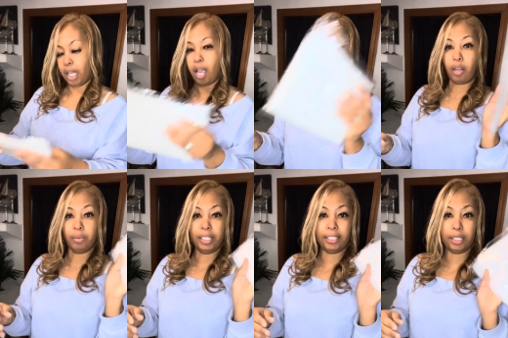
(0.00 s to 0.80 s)
Oh,
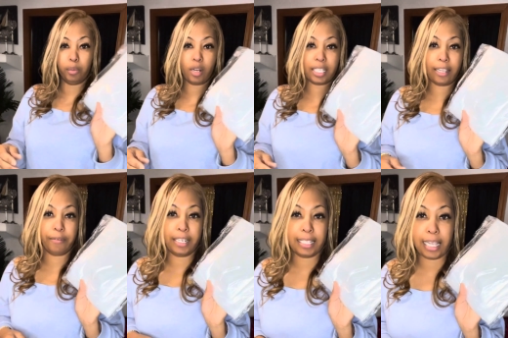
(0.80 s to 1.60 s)
this is more stuff
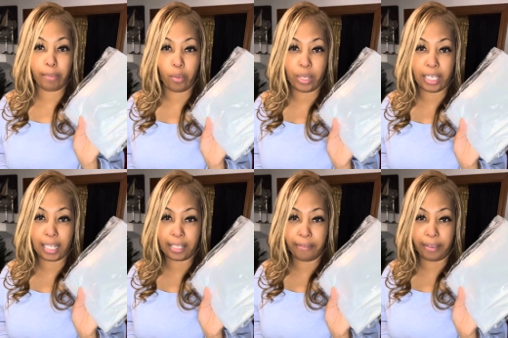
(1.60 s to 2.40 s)
for this coming
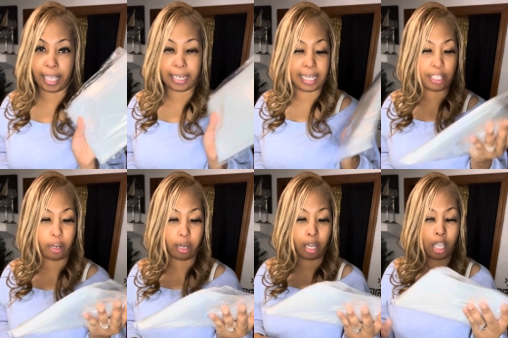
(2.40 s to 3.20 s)
weekend's event. These
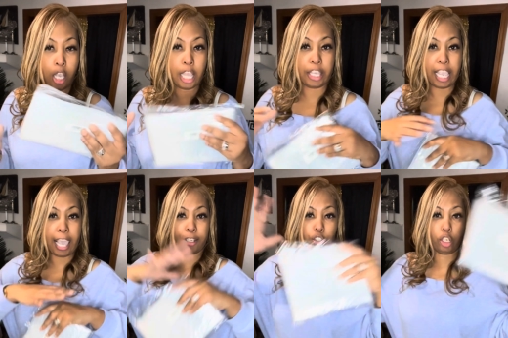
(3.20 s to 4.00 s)
are the
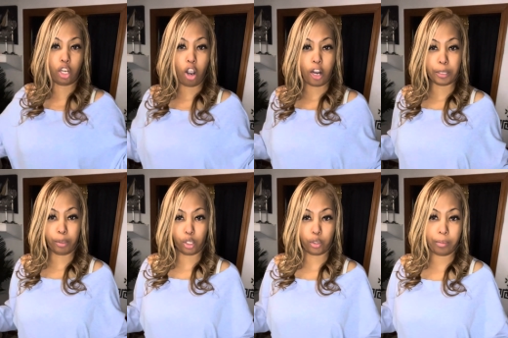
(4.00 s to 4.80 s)
extra large
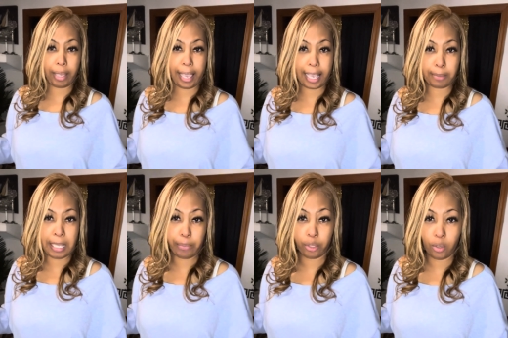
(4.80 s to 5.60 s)
balloon bags.
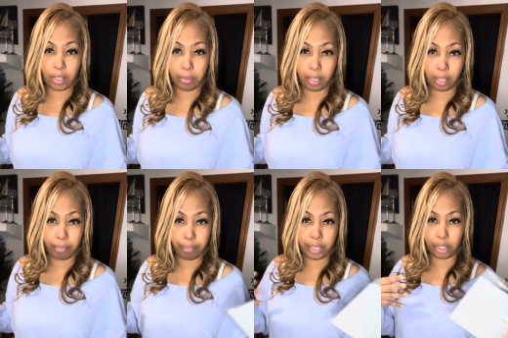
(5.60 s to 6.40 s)
People use them to
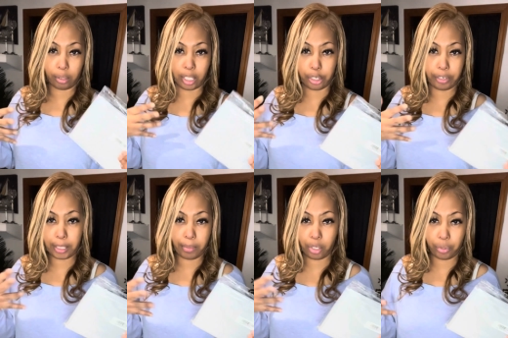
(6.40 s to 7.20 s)
put their
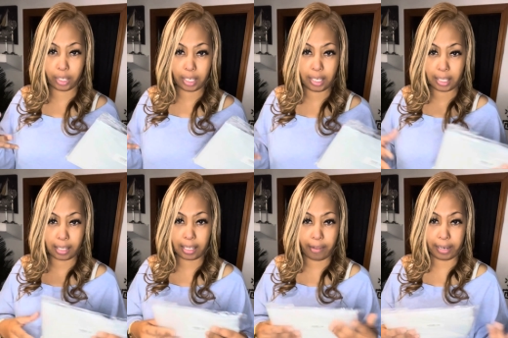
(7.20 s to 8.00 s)
Christmas trees and
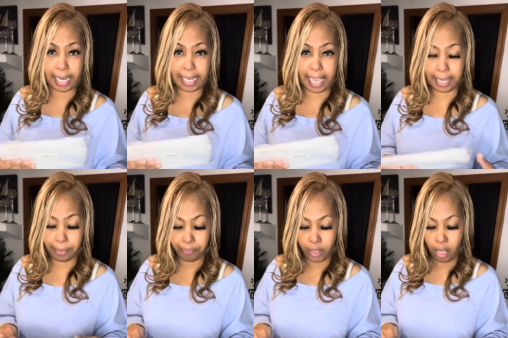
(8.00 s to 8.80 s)
stuff like that
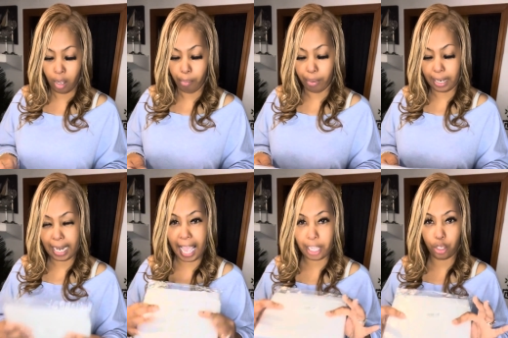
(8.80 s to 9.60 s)
in.
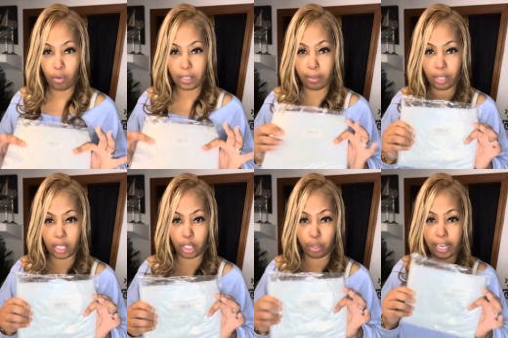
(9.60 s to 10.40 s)
But I use them
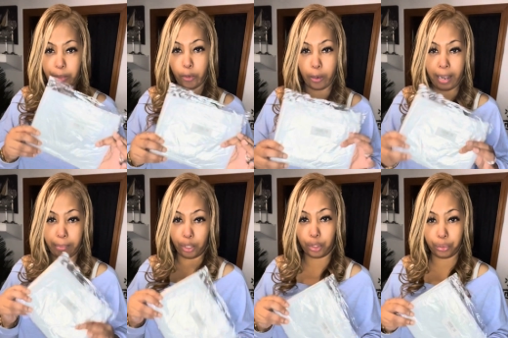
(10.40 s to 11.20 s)
to transport my
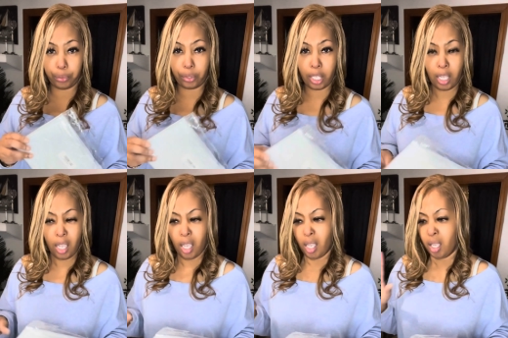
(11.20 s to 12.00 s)
balloons.
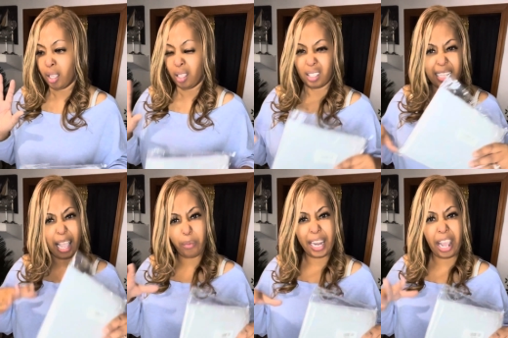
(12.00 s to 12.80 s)

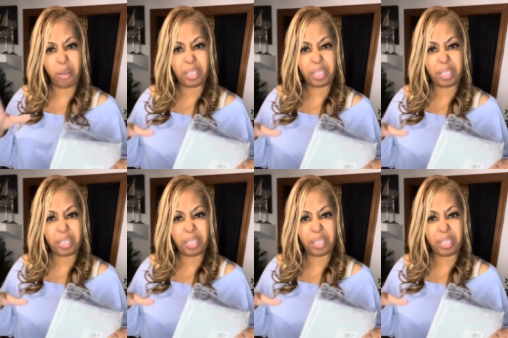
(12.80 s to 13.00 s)
That way they don't